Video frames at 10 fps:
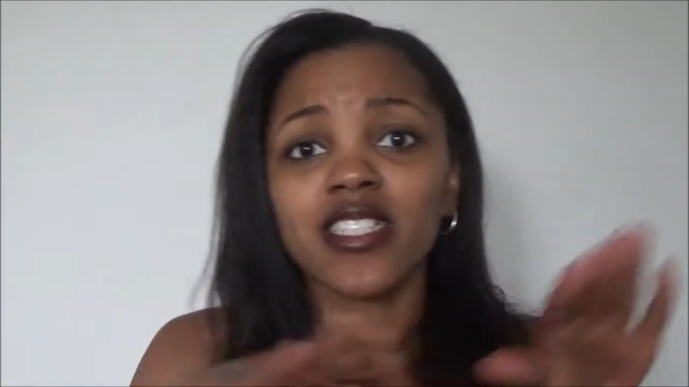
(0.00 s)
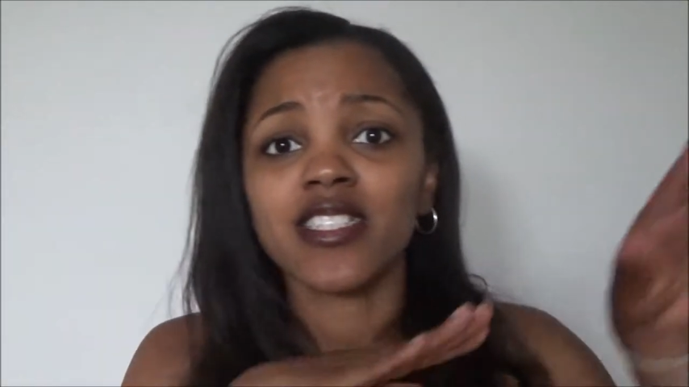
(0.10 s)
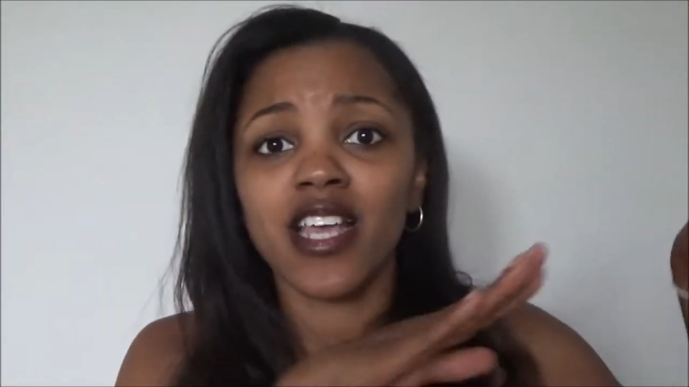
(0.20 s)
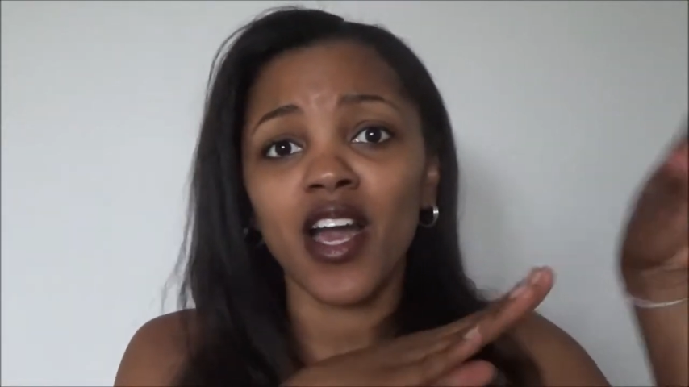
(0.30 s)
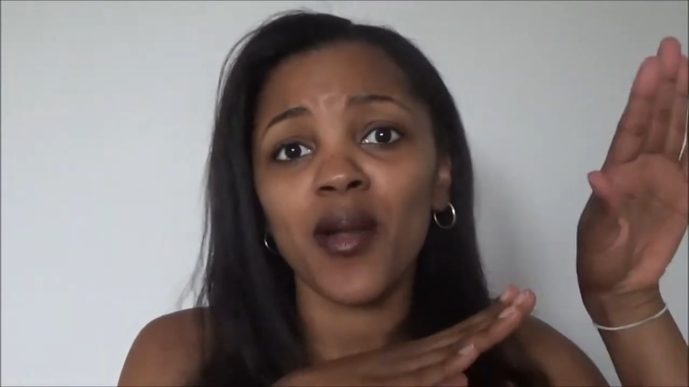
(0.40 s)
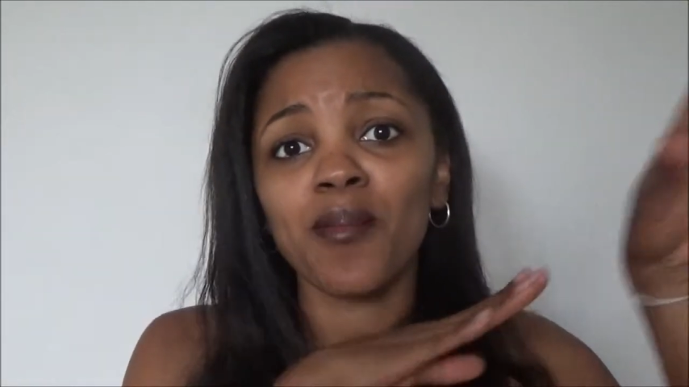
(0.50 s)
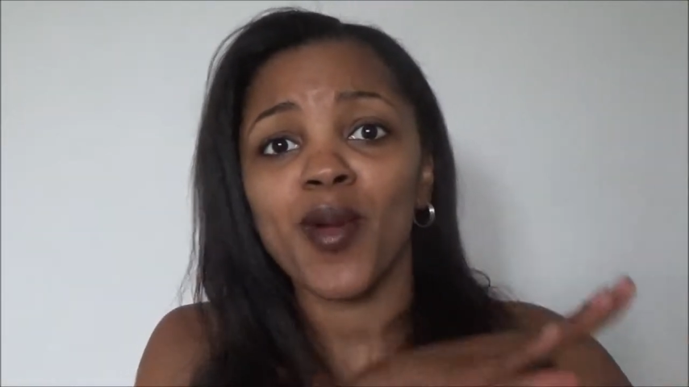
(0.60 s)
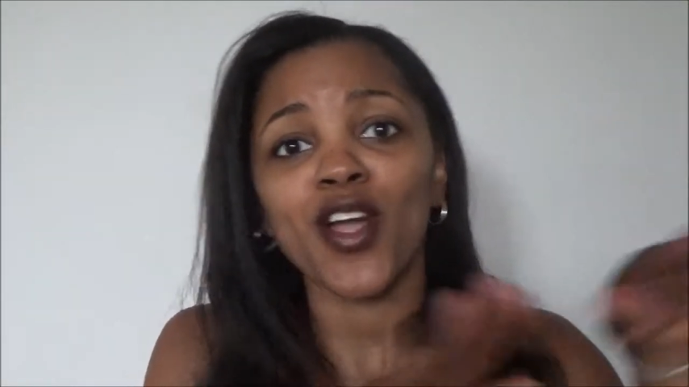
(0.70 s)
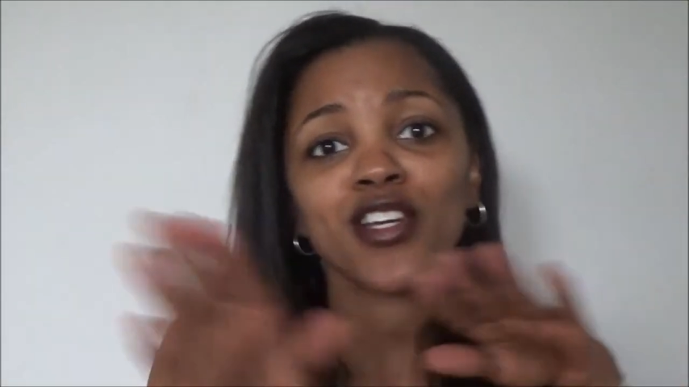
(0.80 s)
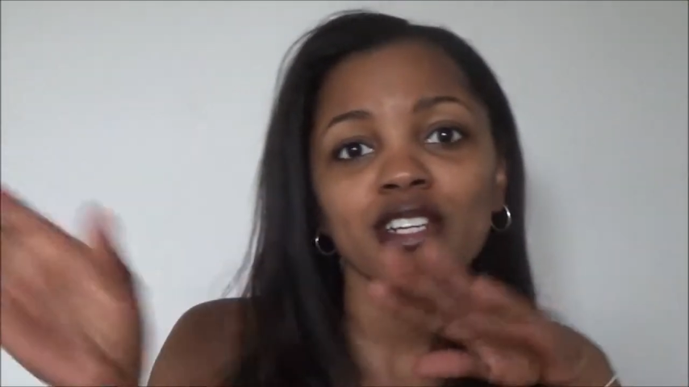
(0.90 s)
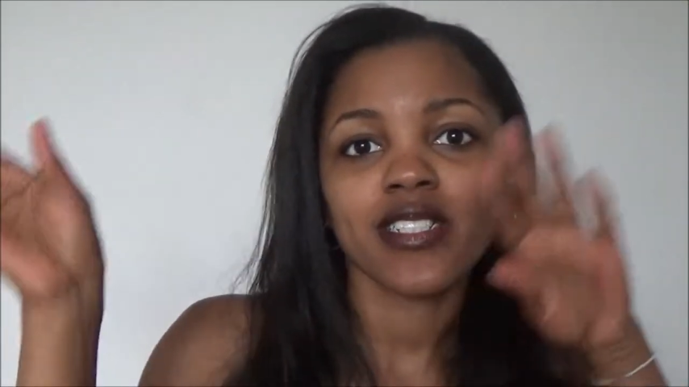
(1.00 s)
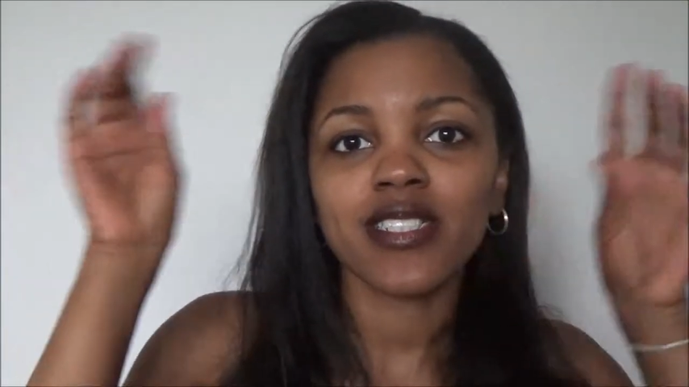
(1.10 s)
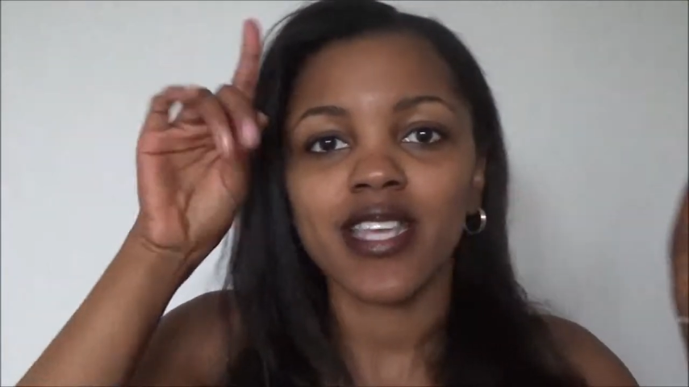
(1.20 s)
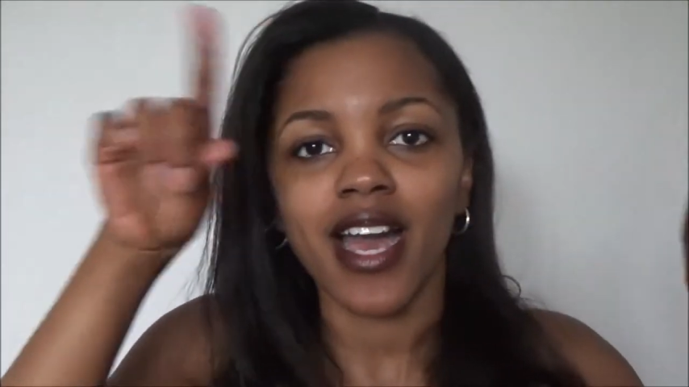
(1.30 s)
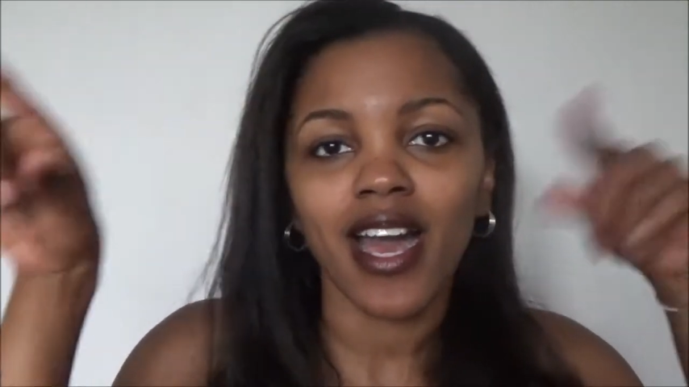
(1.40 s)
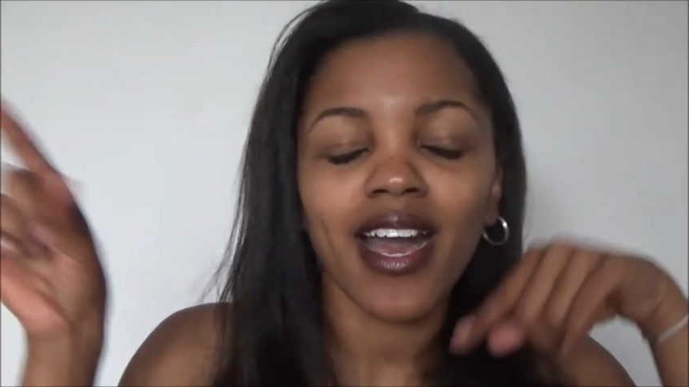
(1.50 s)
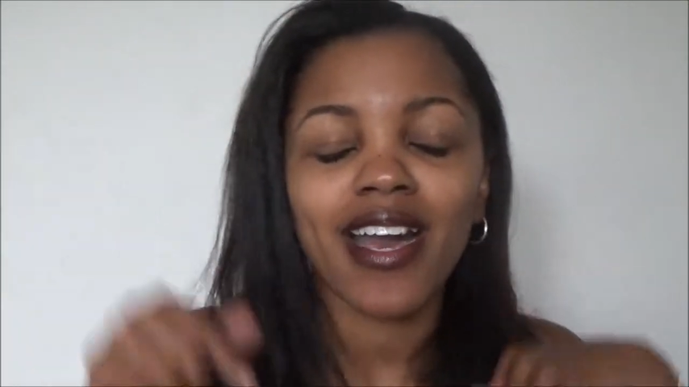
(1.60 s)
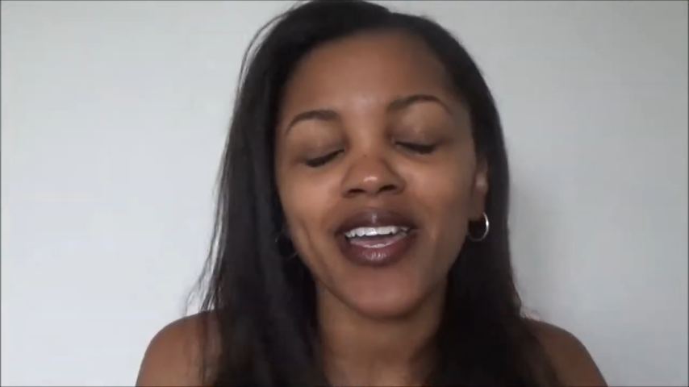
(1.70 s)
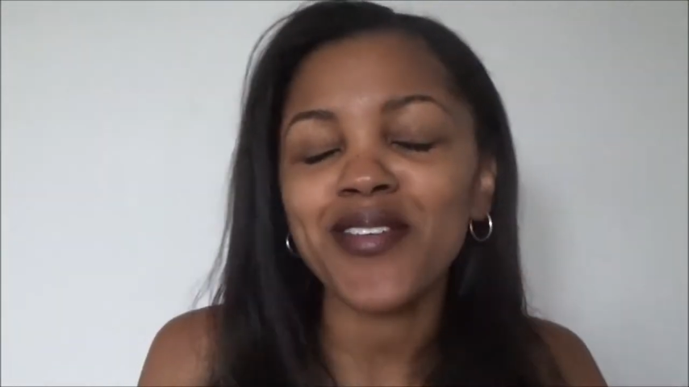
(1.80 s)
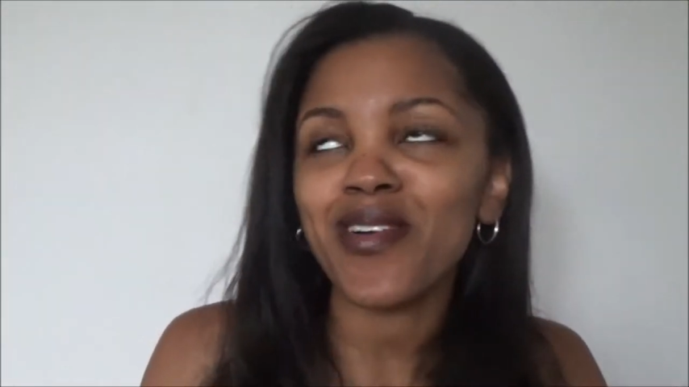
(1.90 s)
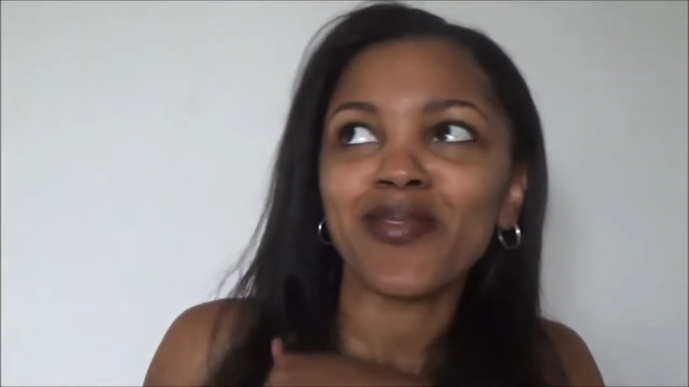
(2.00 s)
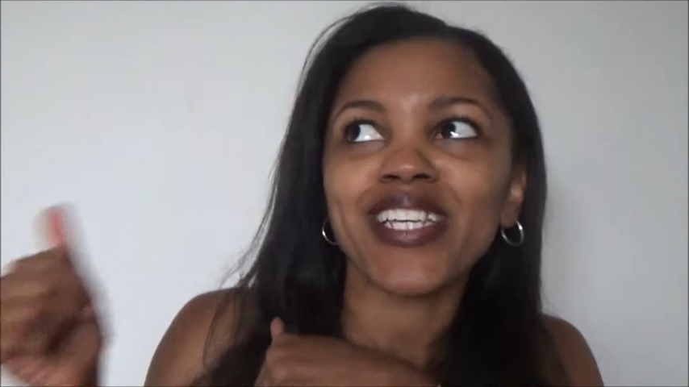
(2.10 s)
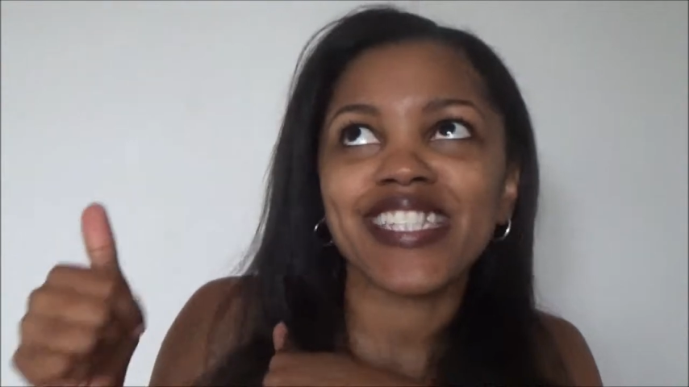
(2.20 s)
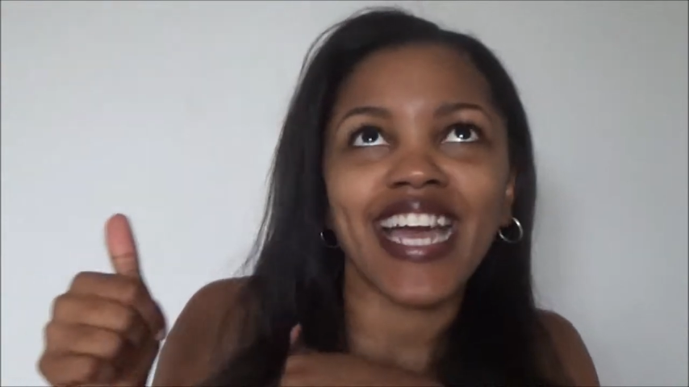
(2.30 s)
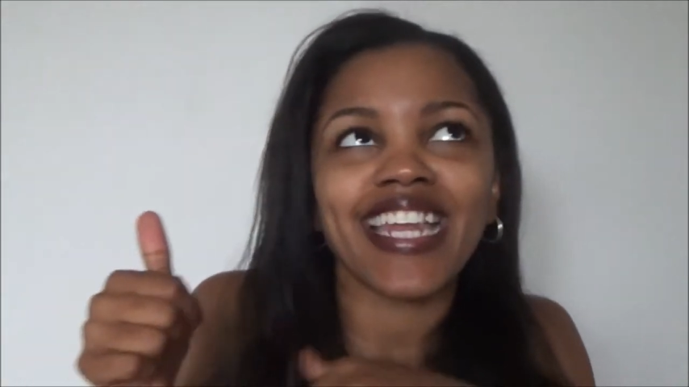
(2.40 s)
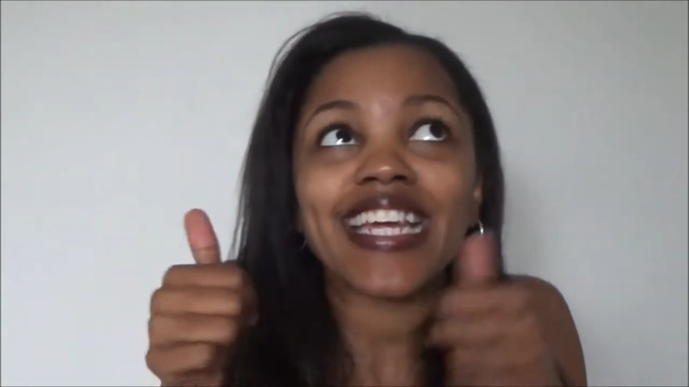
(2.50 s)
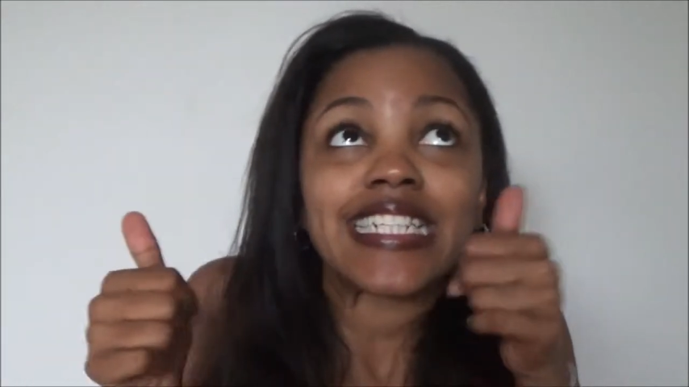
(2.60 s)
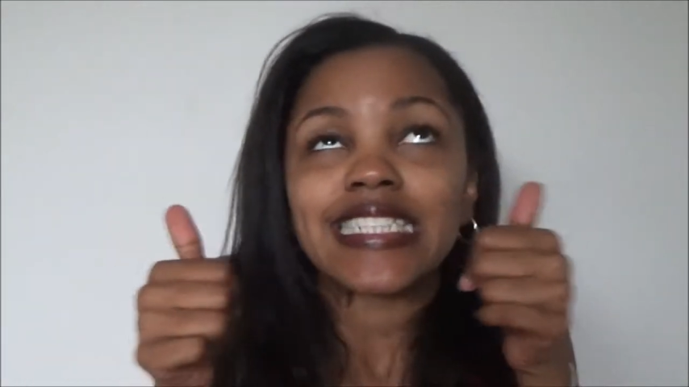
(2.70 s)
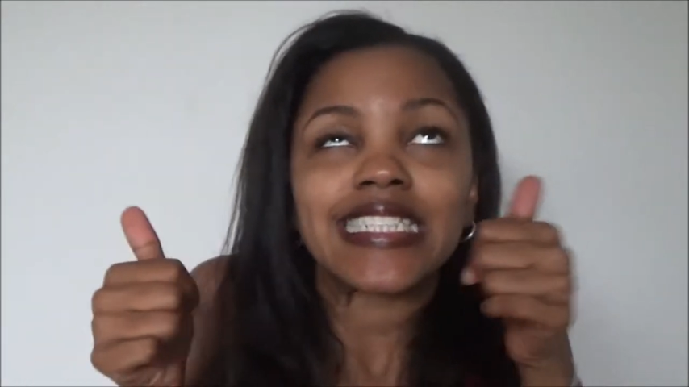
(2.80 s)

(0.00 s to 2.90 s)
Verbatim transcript: summer time I'm excited